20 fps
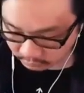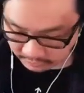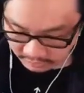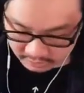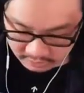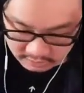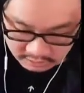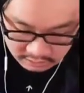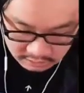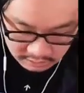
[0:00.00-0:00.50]

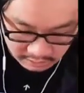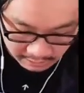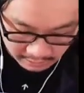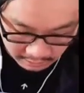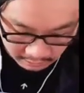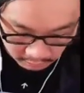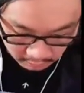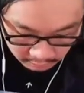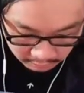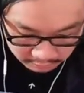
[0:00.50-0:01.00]
rest
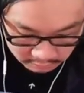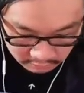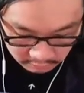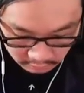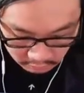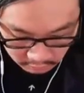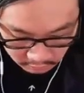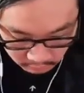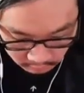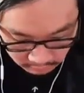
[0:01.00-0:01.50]
and
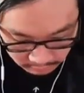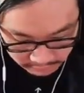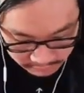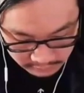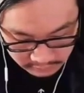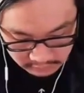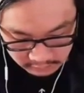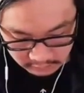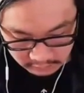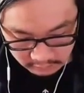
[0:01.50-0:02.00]
also
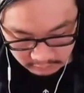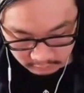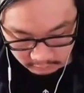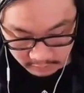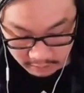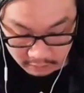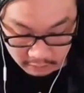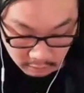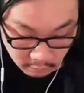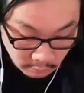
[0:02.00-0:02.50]
like,
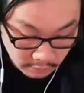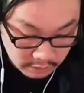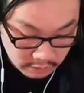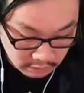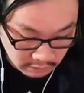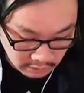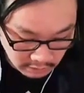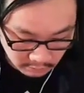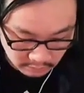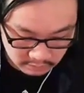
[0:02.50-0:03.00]
well,
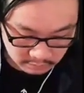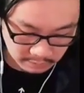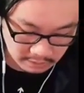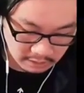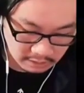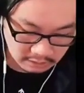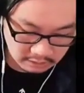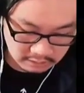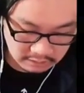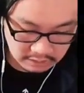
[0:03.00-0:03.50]
originally I was
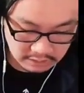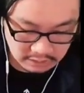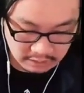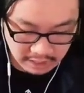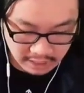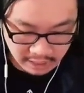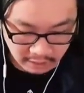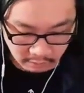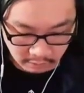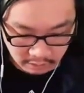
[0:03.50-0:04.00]
planning to send it to
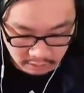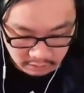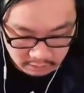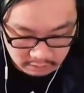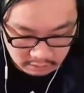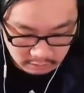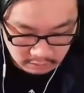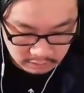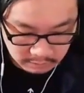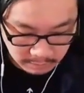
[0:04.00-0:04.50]
Irie as
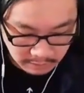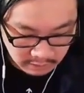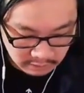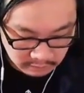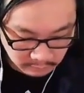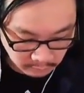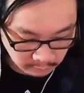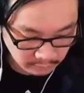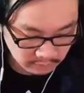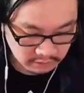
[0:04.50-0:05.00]
soon as
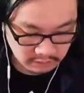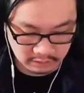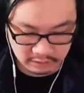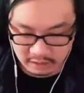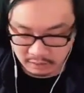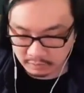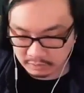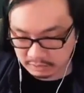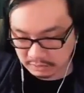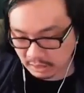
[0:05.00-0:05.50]
possible, but since
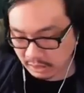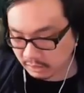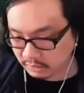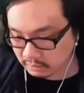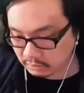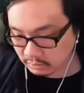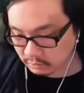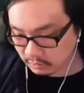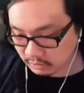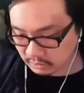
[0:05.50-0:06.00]
Irie's
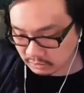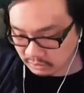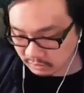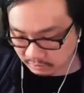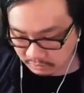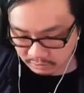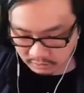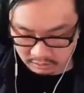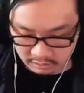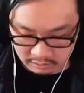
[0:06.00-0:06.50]
not doing the
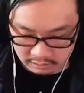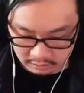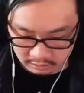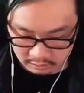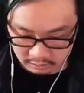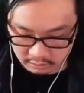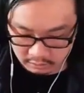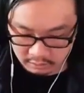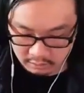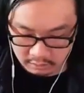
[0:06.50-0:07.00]
subathon
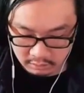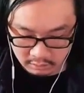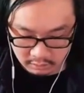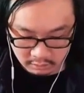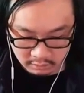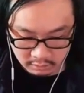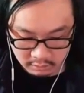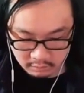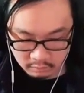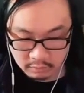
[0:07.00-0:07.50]
today,
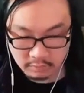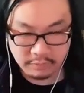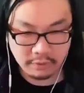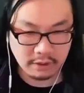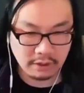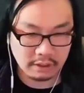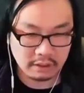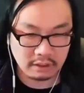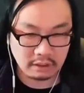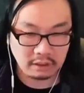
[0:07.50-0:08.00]
we'll
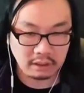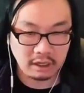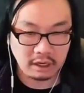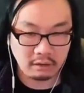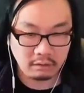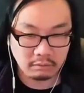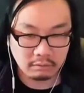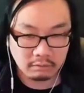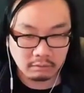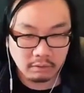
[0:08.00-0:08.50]
figure something
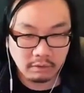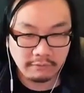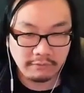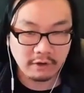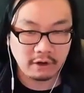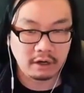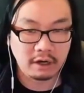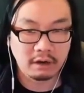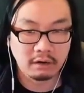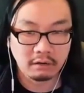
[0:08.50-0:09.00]
out. We'll
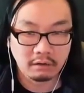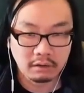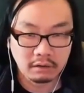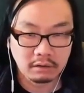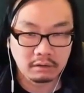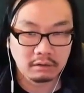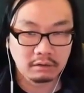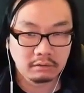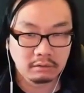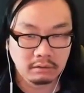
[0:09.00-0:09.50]
figure it out.
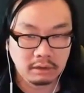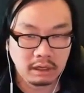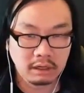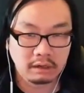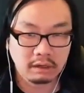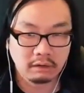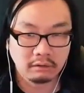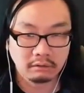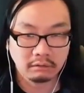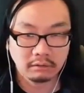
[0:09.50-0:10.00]
I
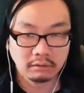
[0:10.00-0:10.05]
don't know.